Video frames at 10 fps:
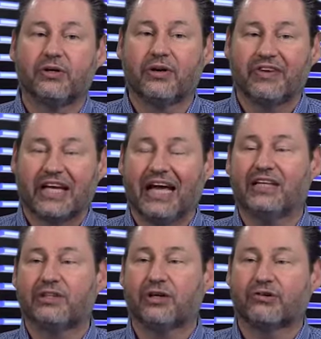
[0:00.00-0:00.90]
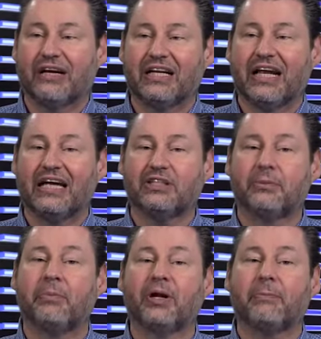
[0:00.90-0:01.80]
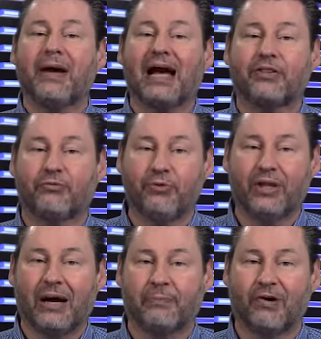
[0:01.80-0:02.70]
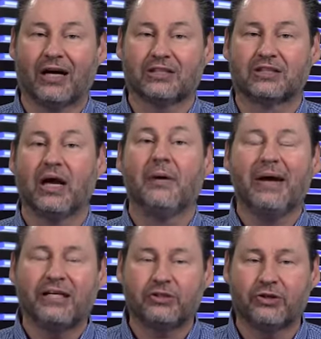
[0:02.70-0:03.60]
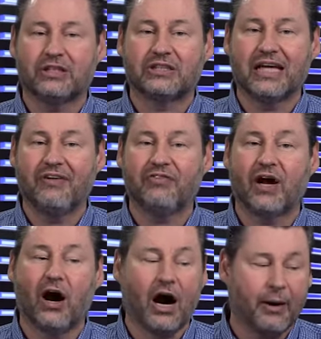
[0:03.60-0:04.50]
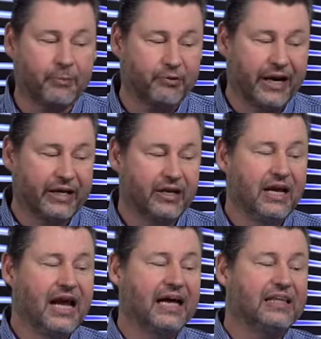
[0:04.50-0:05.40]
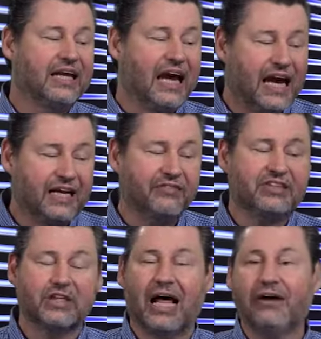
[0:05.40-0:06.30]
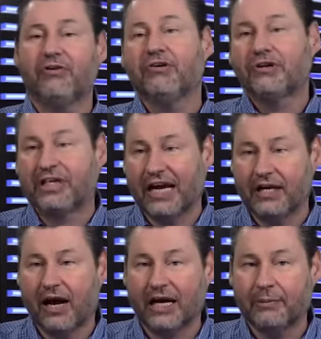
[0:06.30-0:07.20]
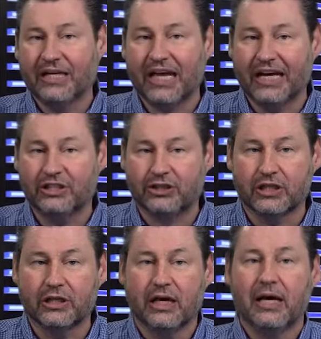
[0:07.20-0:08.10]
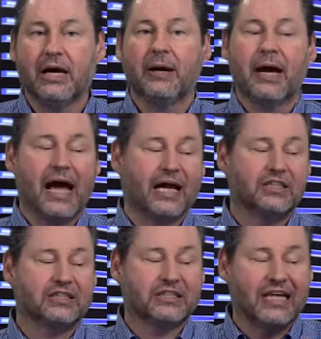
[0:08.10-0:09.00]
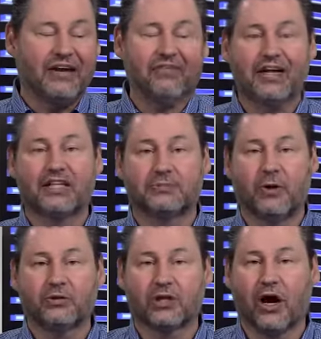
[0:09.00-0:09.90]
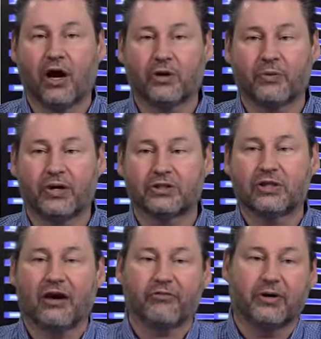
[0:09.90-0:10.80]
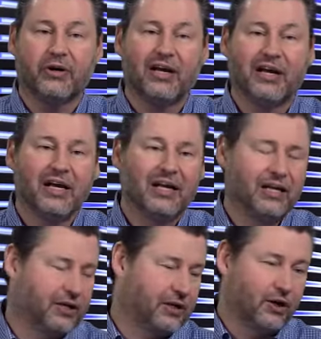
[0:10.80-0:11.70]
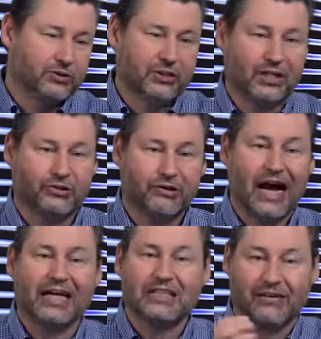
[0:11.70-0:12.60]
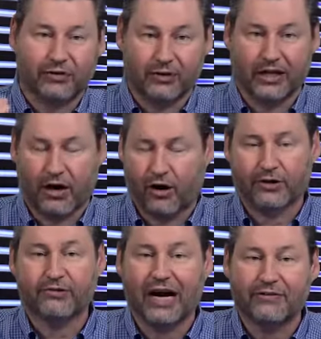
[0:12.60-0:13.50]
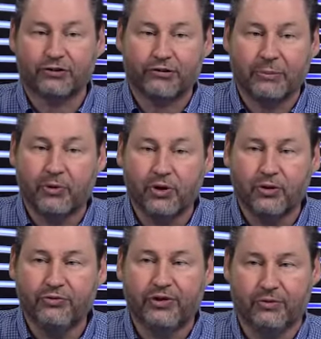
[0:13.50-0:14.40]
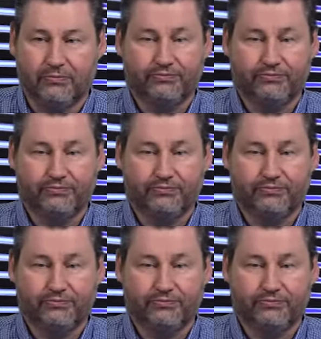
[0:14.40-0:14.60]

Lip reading: certification or accreditation, put it back through that process. Make sure it's safe to operate. At the end of its life, retain documentation and safely dispose of the hardware or software. Goes in the trash after the hard drives are removed,